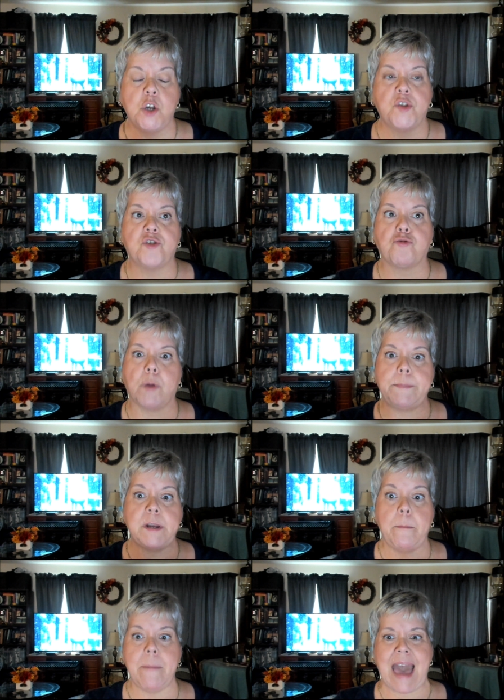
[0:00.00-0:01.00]

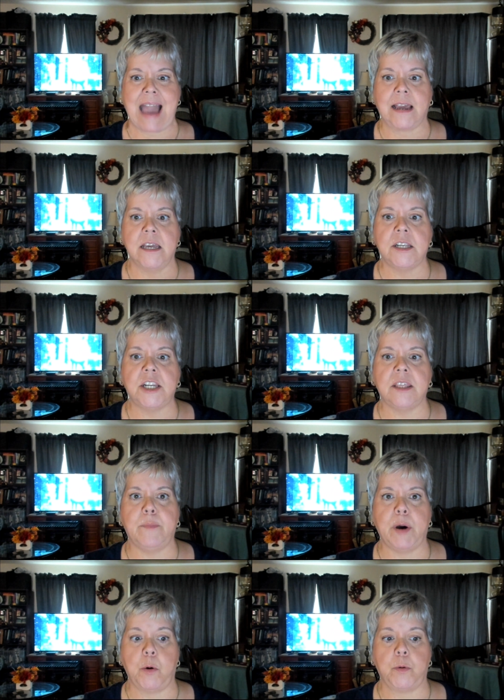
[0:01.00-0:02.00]
stripped back to the
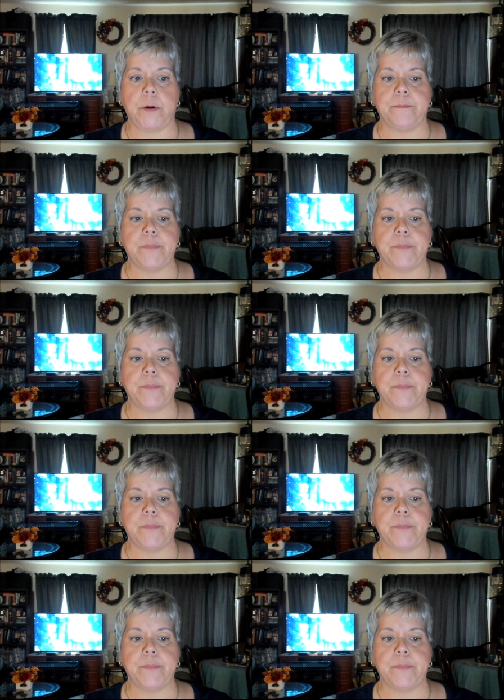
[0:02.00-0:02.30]
bone